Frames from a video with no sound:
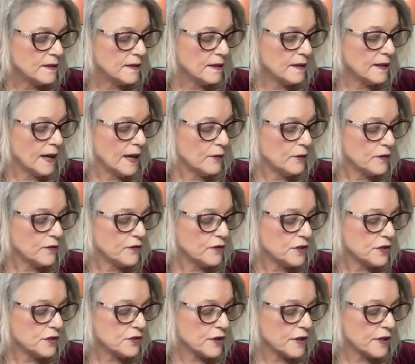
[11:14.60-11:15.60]
allowing for
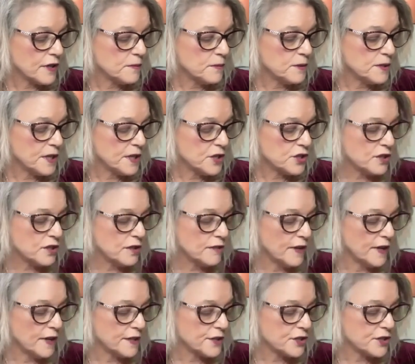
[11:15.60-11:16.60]
this transmutation of
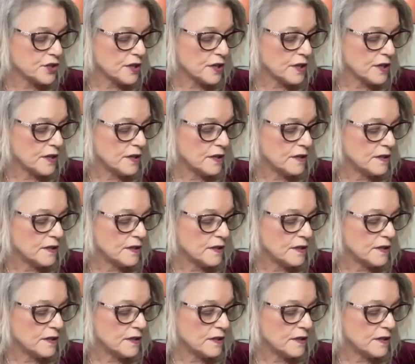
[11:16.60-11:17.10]
energy,